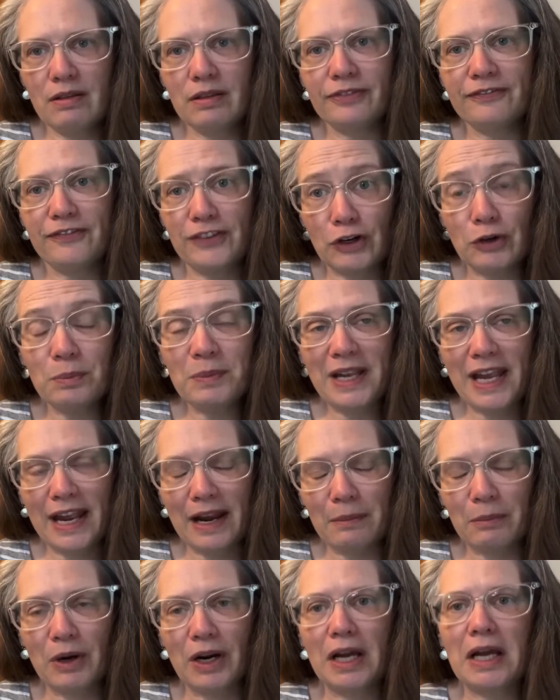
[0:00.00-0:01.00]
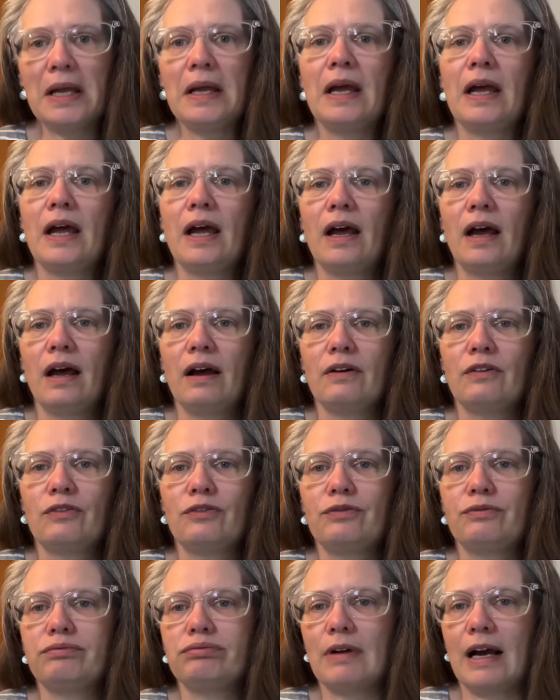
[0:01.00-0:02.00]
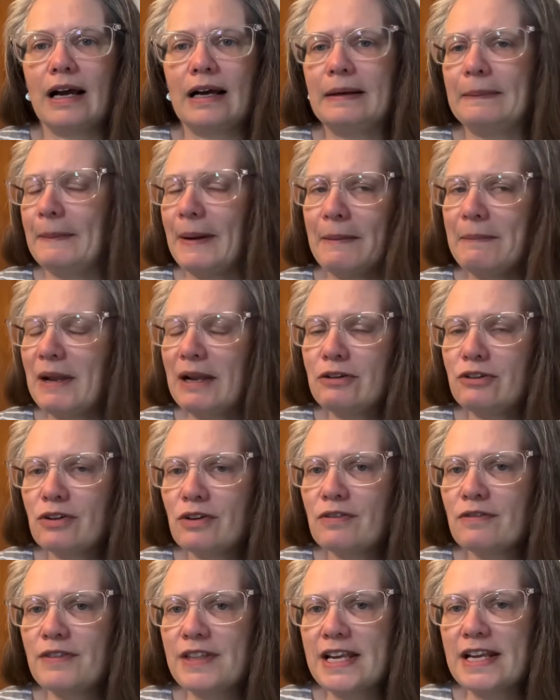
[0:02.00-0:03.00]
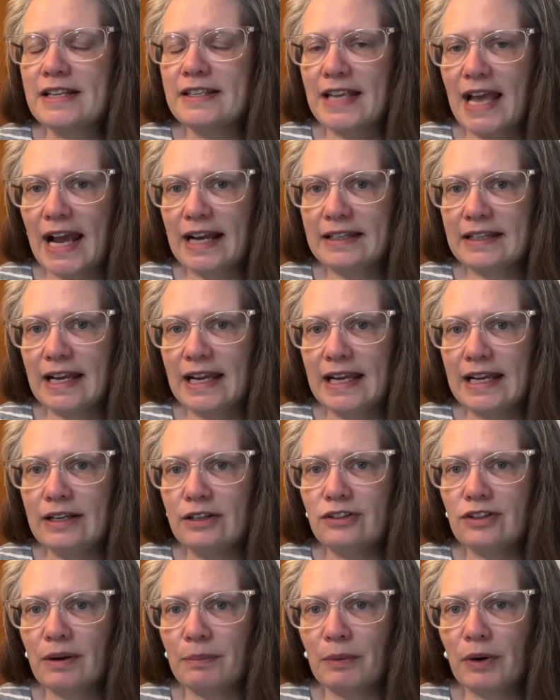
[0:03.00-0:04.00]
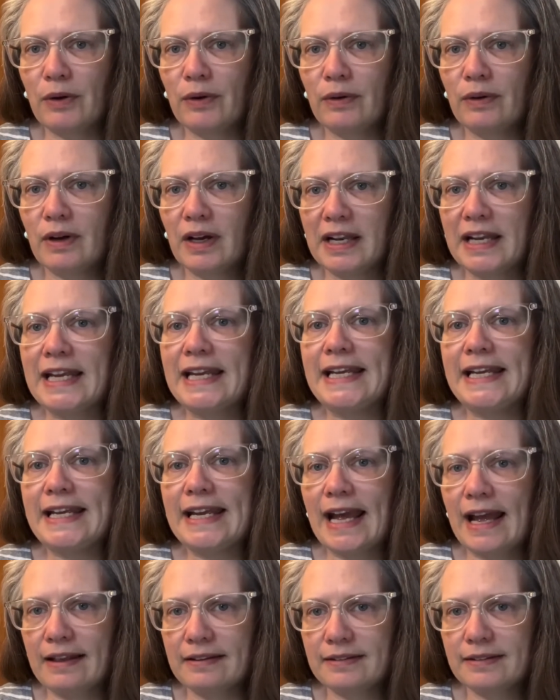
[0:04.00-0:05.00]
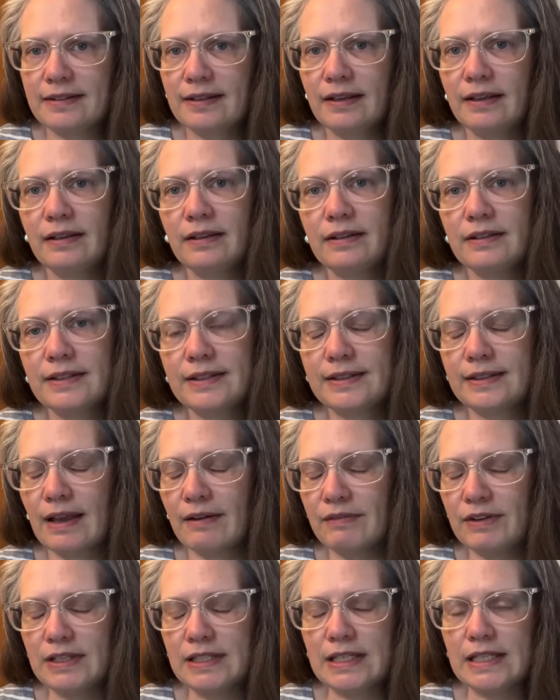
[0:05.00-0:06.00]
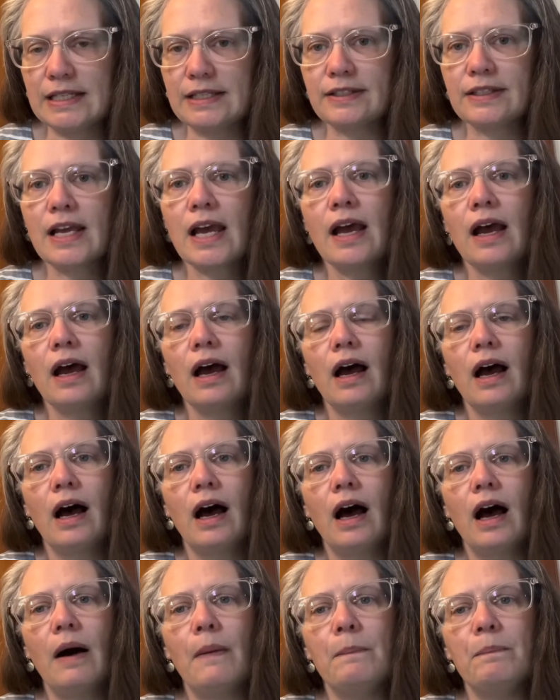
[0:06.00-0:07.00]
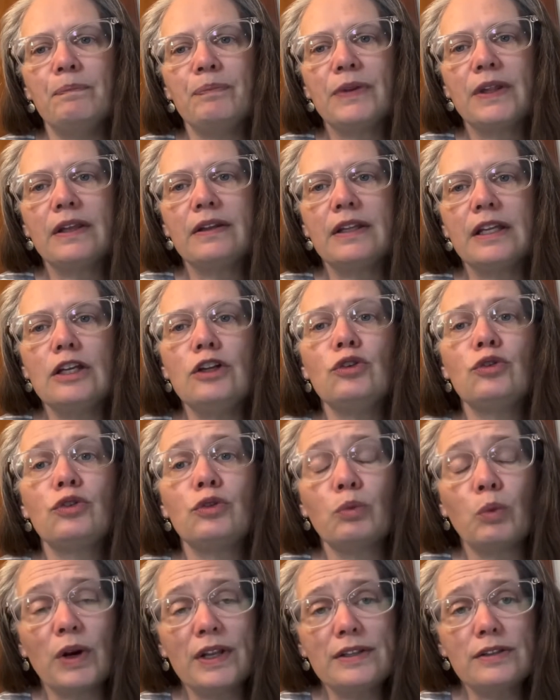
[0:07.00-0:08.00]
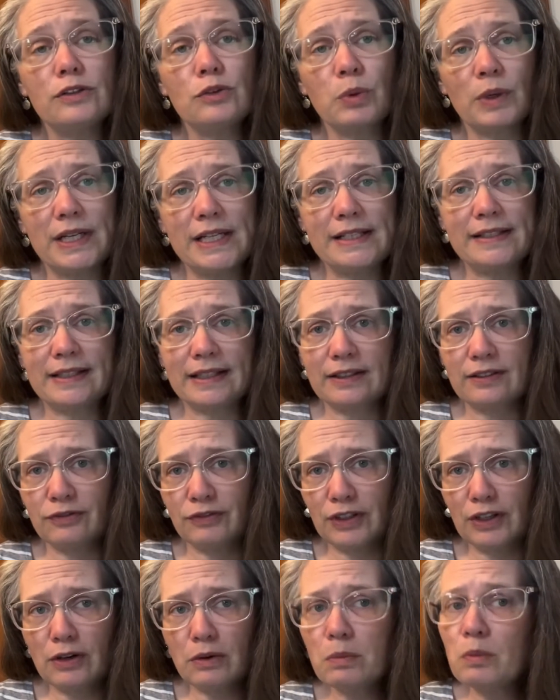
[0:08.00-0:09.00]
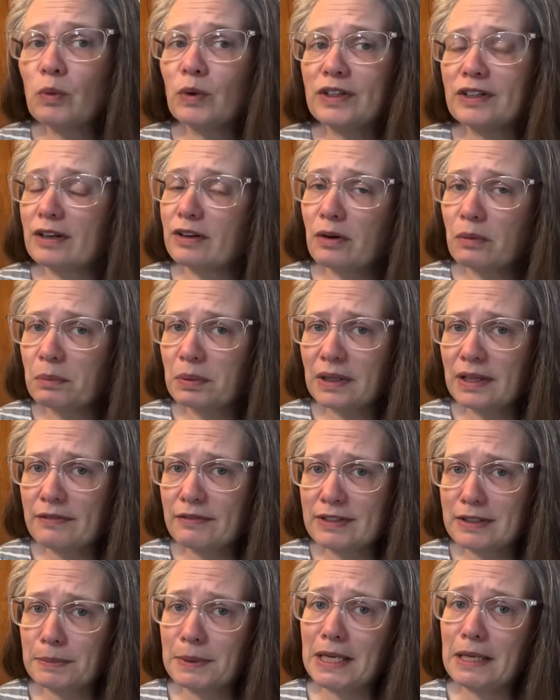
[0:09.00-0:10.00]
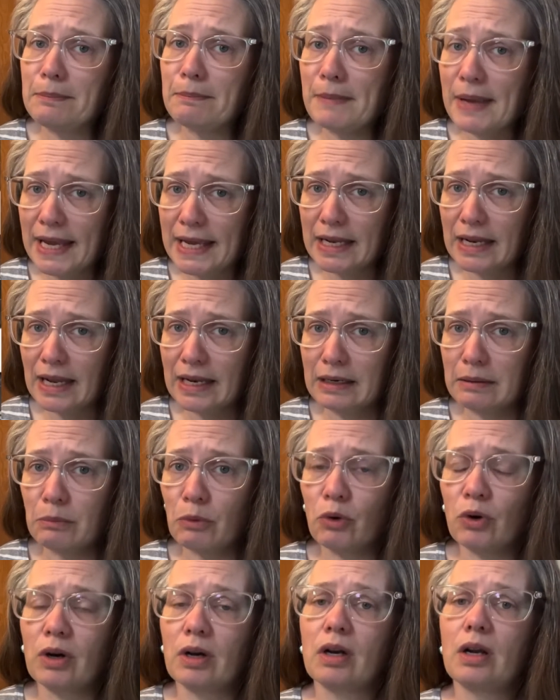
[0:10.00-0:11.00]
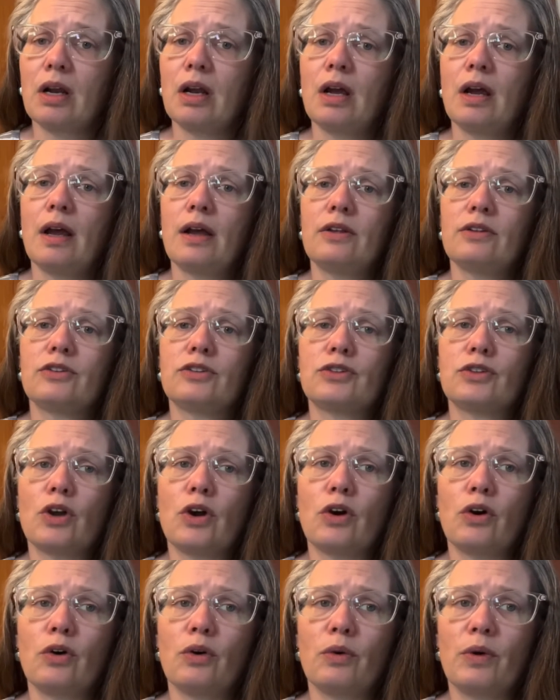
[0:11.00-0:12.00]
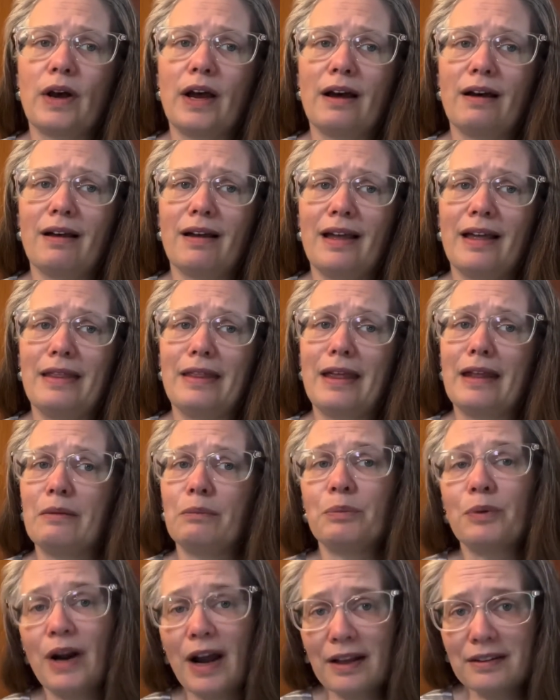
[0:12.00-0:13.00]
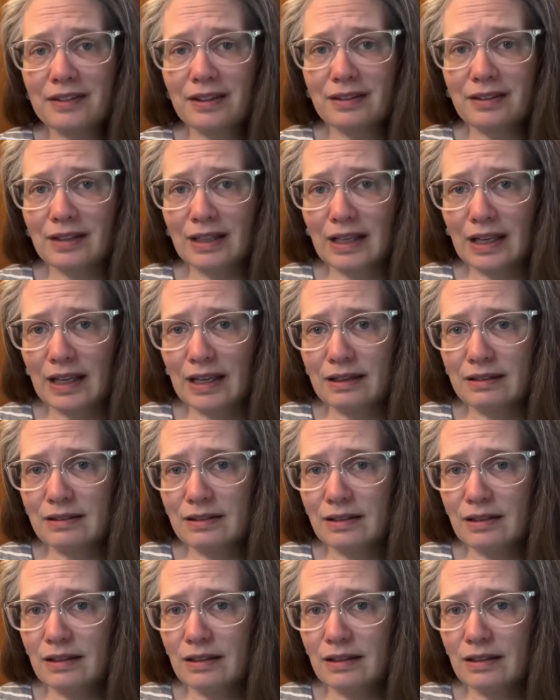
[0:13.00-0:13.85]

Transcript: film camera. I'm not sure of the exact age. I'm gonna guess 70s. That used 126 film, which I don't believe is being made anymore. So, and then processing it